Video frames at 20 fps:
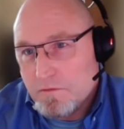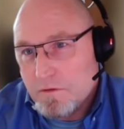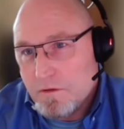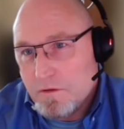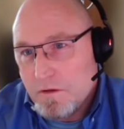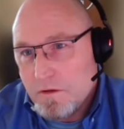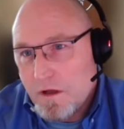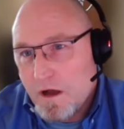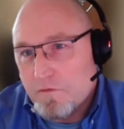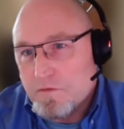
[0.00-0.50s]

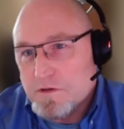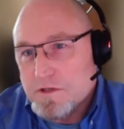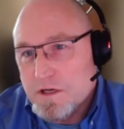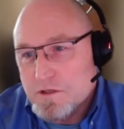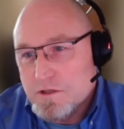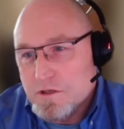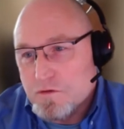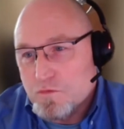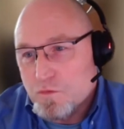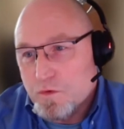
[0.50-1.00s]

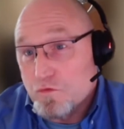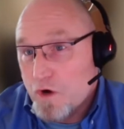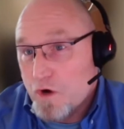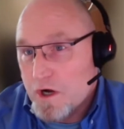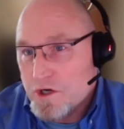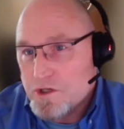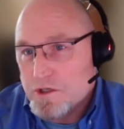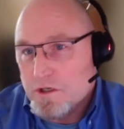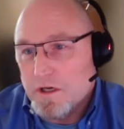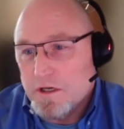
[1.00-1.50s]
conversations with
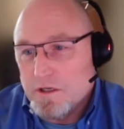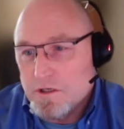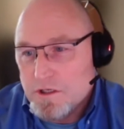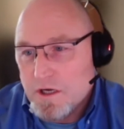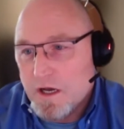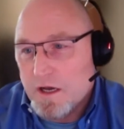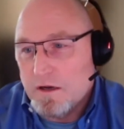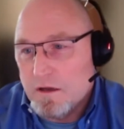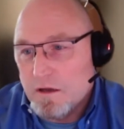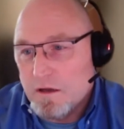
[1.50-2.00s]
Russia and
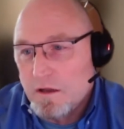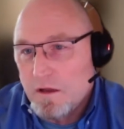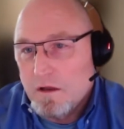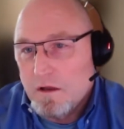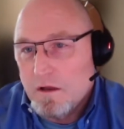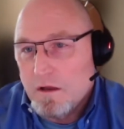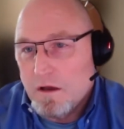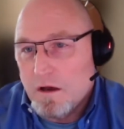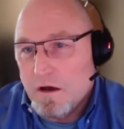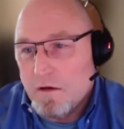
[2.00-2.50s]
China
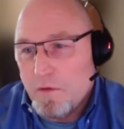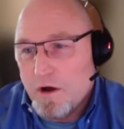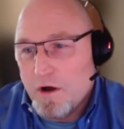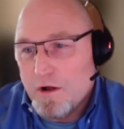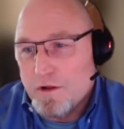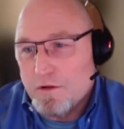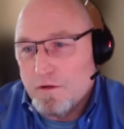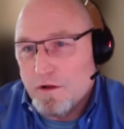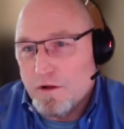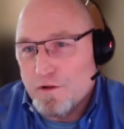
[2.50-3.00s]

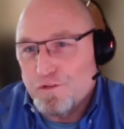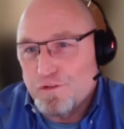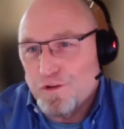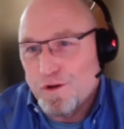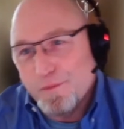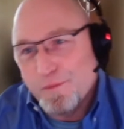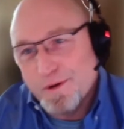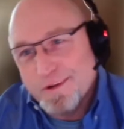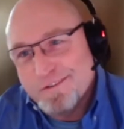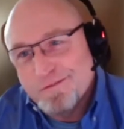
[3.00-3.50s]
on
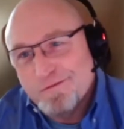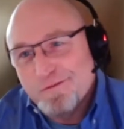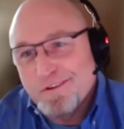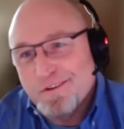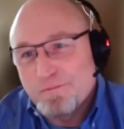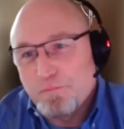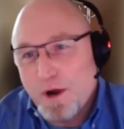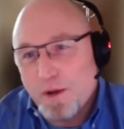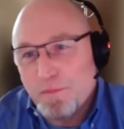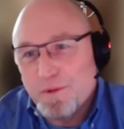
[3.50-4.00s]
some, but
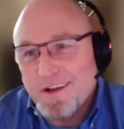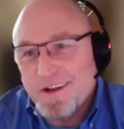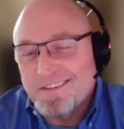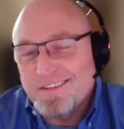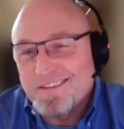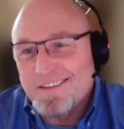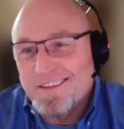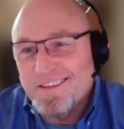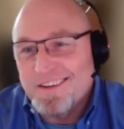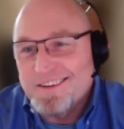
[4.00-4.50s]
probably
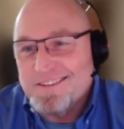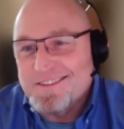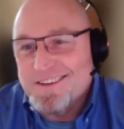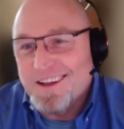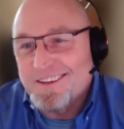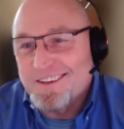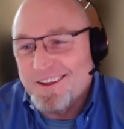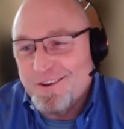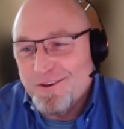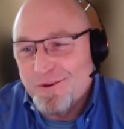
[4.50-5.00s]
not to the
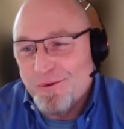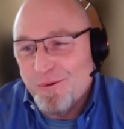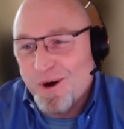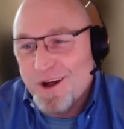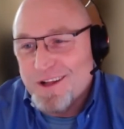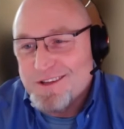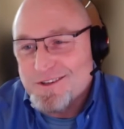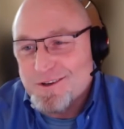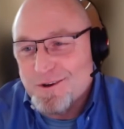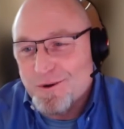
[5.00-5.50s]
extent that you
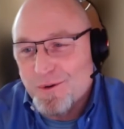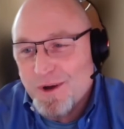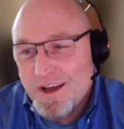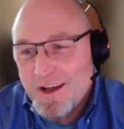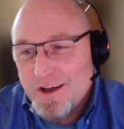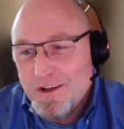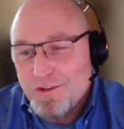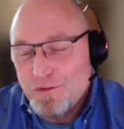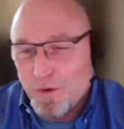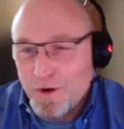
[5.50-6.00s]
want. So
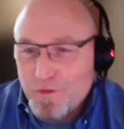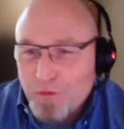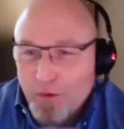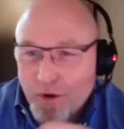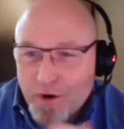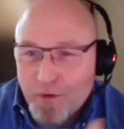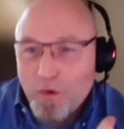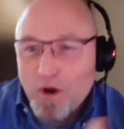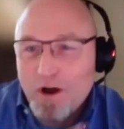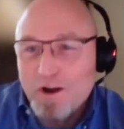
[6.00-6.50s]

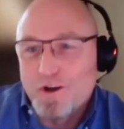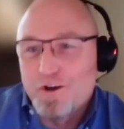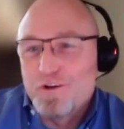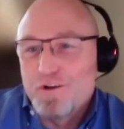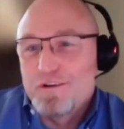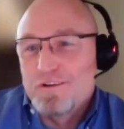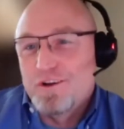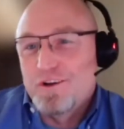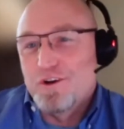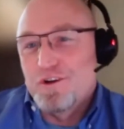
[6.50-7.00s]
2021,
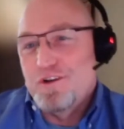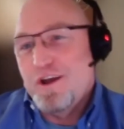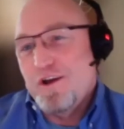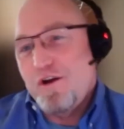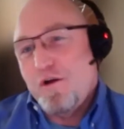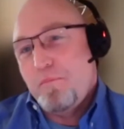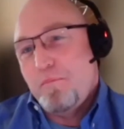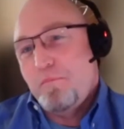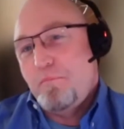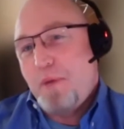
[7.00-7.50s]
good
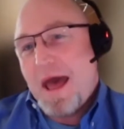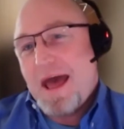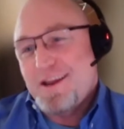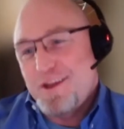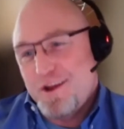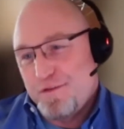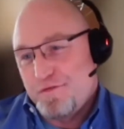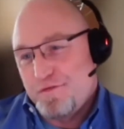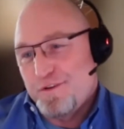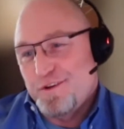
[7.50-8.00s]
year, bad
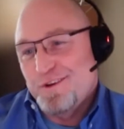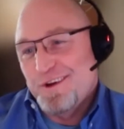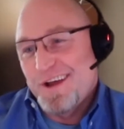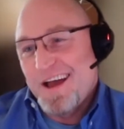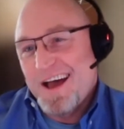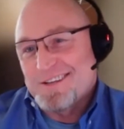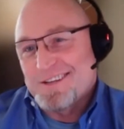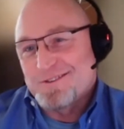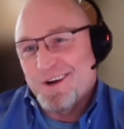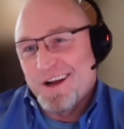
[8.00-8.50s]
year for you
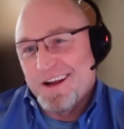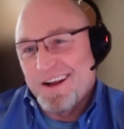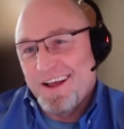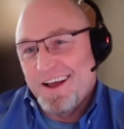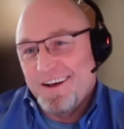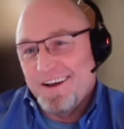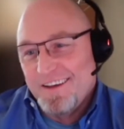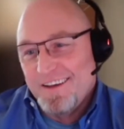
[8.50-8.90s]
guys right now.